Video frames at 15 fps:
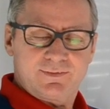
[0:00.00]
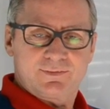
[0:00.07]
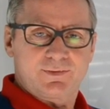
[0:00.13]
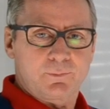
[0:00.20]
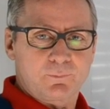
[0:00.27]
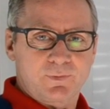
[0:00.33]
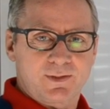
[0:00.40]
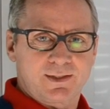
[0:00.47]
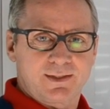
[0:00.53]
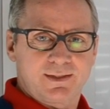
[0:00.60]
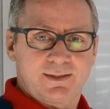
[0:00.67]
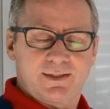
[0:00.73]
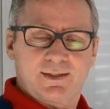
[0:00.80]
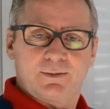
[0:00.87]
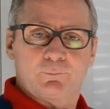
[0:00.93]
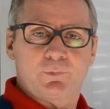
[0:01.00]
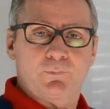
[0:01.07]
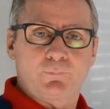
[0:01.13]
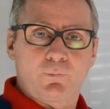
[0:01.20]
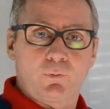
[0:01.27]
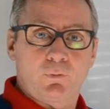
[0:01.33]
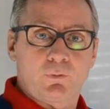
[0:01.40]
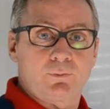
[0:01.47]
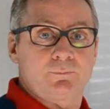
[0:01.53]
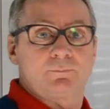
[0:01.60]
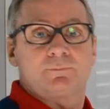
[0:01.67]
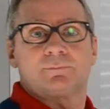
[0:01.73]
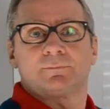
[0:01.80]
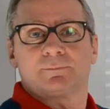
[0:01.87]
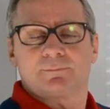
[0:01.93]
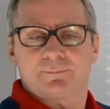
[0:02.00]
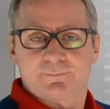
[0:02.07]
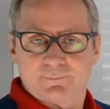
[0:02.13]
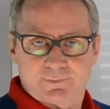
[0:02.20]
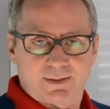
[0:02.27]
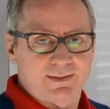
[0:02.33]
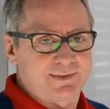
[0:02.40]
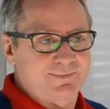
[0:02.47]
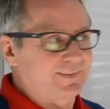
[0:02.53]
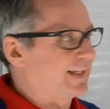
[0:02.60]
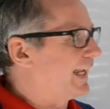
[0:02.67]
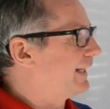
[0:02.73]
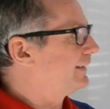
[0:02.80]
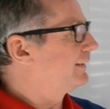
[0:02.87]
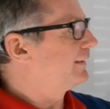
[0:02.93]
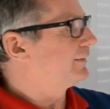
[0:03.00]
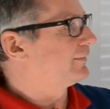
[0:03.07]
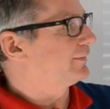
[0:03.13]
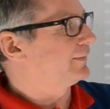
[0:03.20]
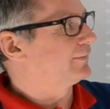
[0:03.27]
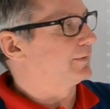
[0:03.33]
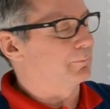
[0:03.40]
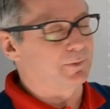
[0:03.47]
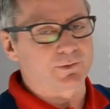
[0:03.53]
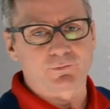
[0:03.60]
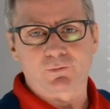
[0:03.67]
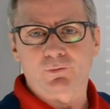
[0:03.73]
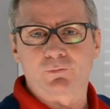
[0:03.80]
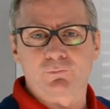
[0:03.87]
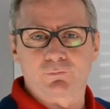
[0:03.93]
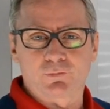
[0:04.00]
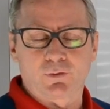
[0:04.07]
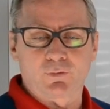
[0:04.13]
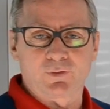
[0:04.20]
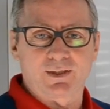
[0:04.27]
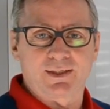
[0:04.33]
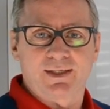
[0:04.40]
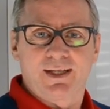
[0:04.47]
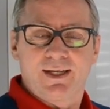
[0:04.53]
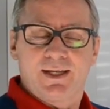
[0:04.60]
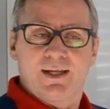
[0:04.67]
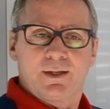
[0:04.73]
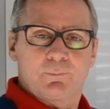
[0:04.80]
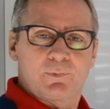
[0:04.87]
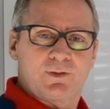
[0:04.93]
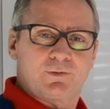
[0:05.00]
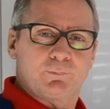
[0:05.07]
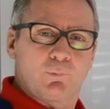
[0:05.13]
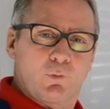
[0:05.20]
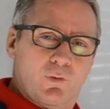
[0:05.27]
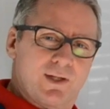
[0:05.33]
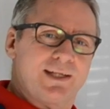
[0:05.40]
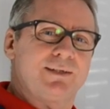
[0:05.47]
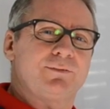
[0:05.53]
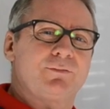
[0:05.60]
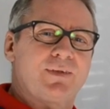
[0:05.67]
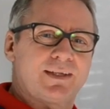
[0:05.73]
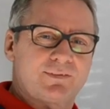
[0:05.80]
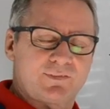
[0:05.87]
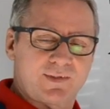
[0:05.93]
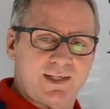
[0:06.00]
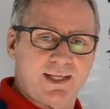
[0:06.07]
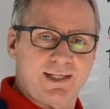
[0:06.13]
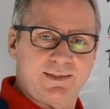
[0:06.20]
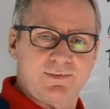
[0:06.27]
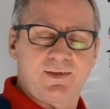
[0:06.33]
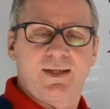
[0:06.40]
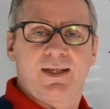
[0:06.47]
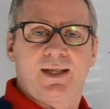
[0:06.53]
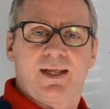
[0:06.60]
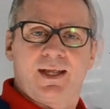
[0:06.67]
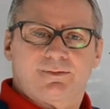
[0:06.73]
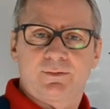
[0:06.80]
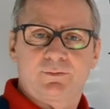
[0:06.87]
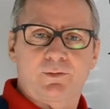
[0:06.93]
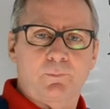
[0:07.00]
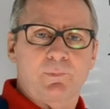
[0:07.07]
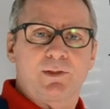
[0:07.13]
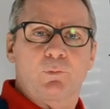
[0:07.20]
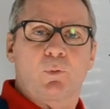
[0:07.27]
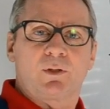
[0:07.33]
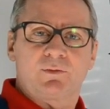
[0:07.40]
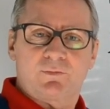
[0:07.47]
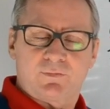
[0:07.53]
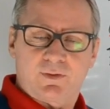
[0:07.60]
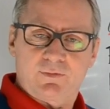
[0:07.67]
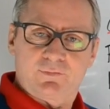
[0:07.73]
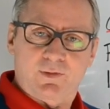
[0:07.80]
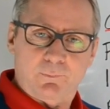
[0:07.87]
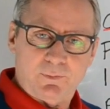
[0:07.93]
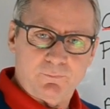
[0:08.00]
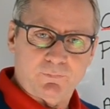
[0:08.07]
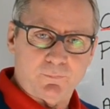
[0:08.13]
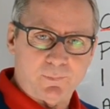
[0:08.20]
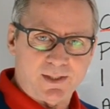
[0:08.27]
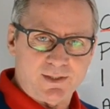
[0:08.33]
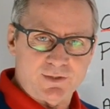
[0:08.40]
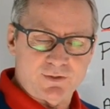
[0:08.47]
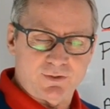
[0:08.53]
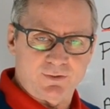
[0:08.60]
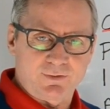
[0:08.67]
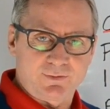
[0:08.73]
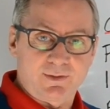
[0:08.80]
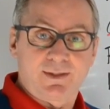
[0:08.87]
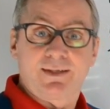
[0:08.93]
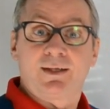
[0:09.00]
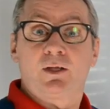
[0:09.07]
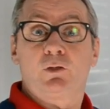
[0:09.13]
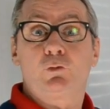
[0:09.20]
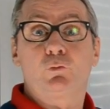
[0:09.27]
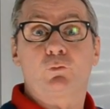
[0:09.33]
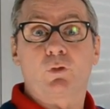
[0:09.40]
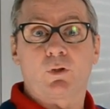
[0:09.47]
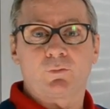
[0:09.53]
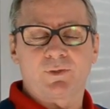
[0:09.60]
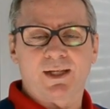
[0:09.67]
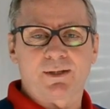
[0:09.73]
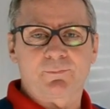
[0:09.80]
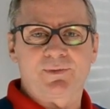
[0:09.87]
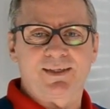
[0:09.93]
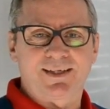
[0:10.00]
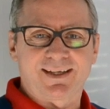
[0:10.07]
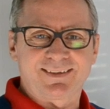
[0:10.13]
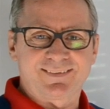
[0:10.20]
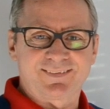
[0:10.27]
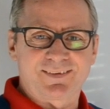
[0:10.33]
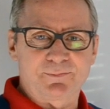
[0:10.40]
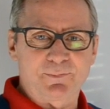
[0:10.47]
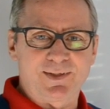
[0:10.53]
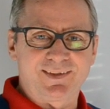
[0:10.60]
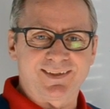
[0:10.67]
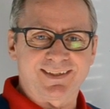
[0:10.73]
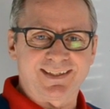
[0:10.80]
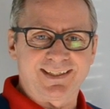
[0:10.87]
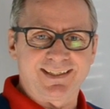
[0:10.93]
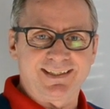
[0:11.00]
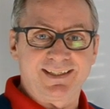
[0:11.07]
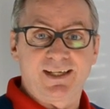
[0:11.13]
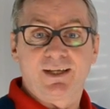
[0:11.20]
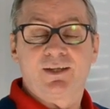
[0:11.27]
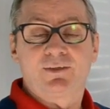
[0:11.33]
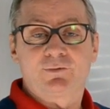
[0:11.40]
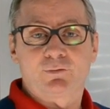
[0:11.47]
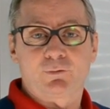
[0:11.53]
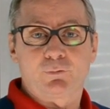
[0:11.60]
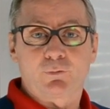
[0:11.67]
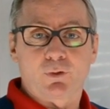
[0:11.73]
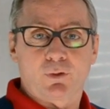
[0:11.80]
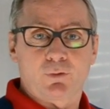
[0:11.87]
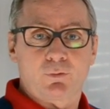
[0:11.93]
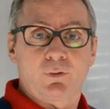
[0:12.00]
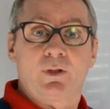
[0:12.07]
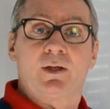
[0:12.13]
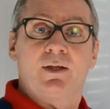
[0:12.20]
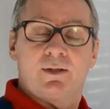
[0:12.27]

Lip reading: something before. It's similar to controlling, but it's more investigate. Somebody wants some information, you don't have the answer immediately, so you go